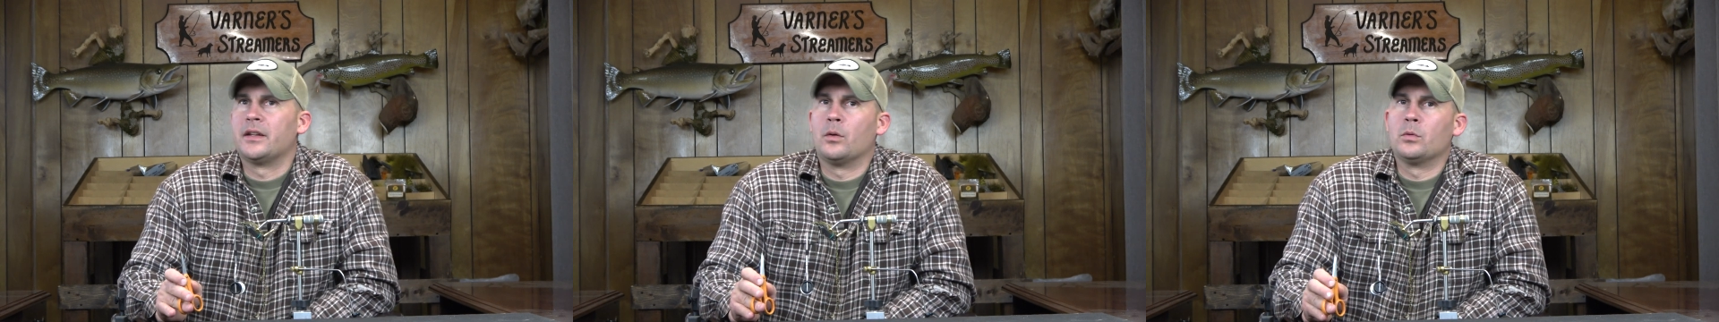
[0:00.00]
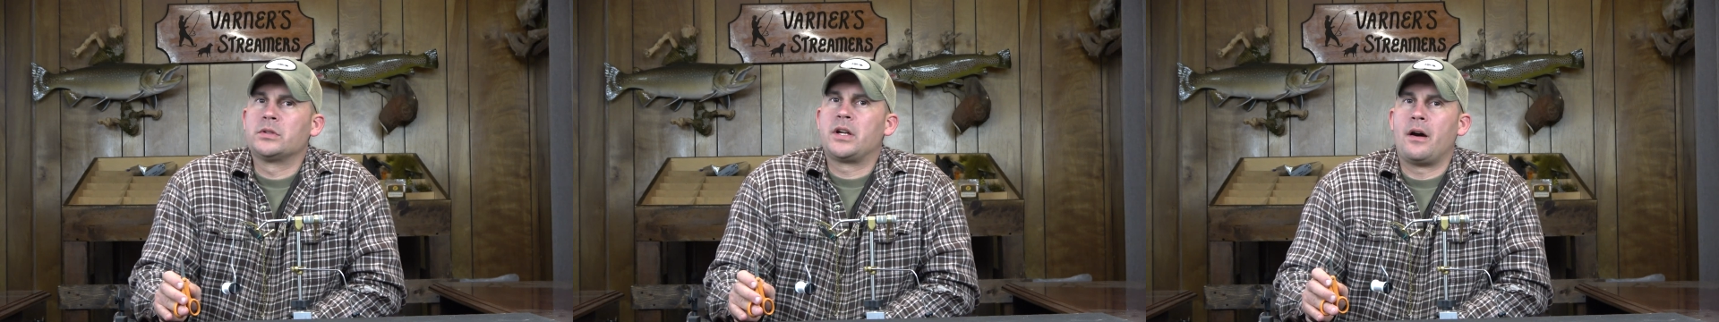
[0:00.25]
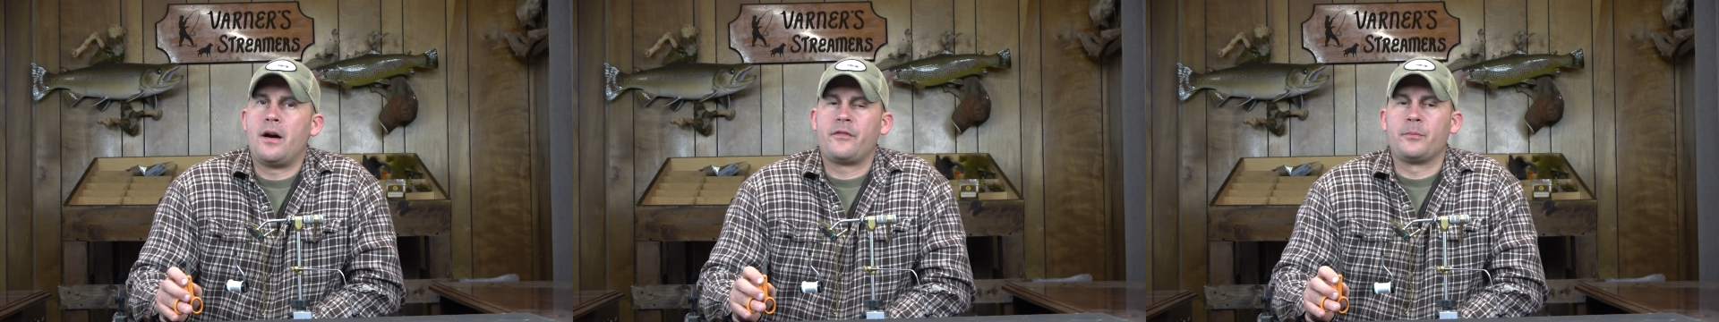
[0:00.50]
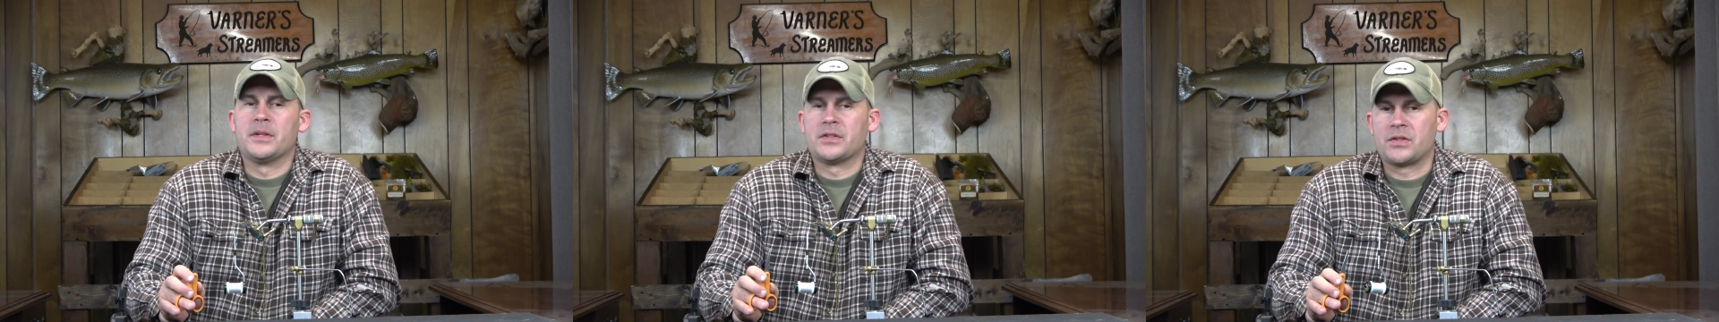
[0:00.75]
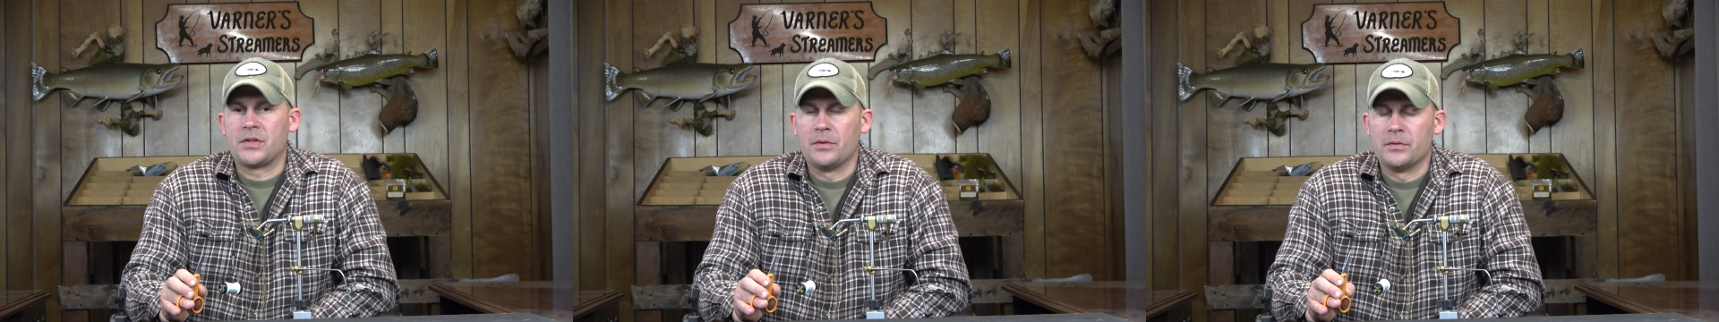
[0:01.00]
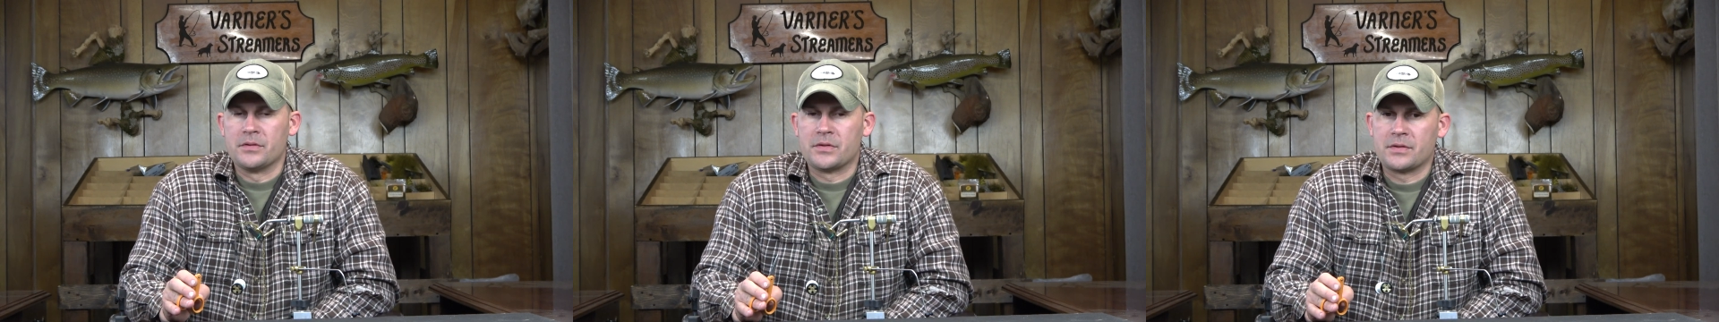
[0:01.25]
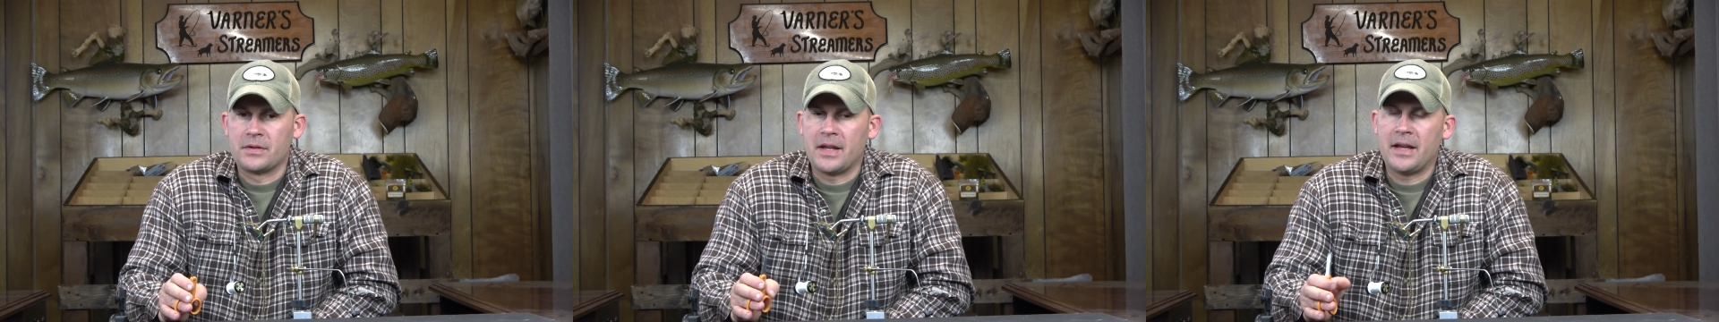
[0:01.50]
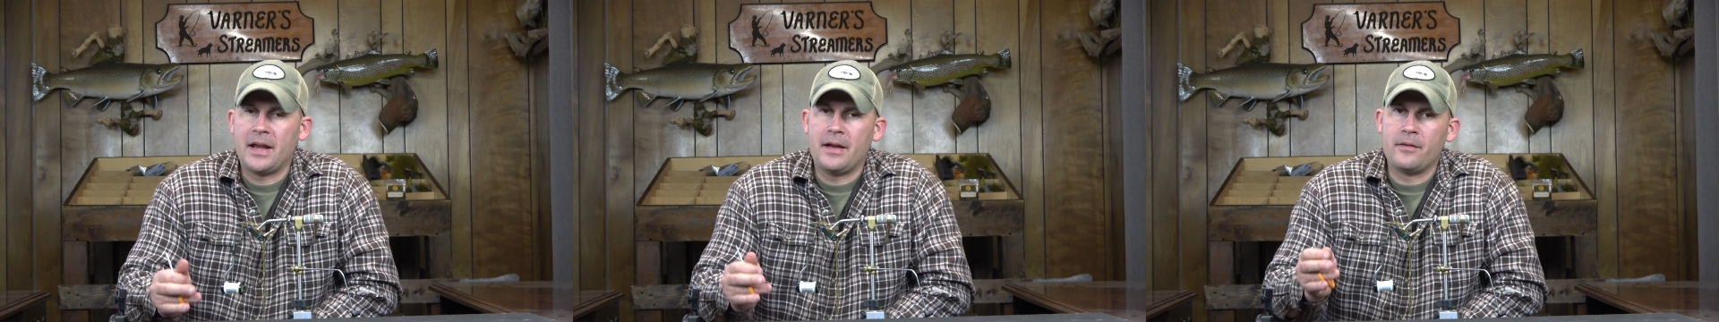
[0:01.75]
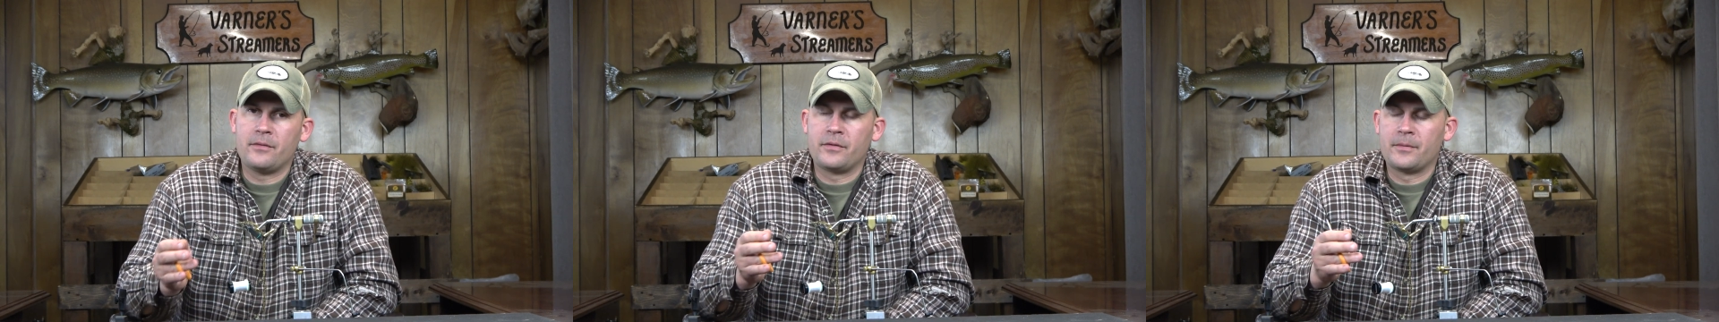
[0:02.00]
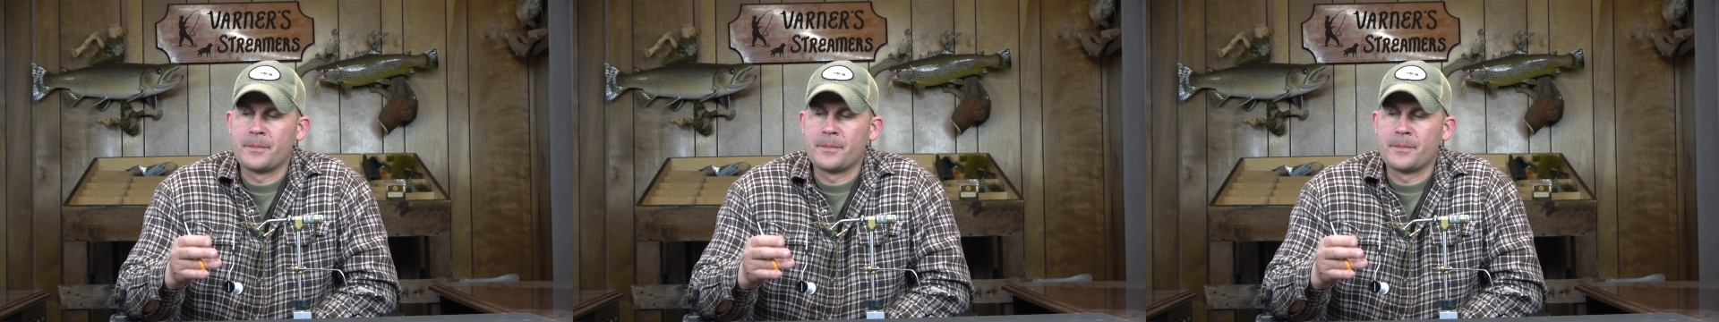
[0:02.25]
old Kaufman stones, they have,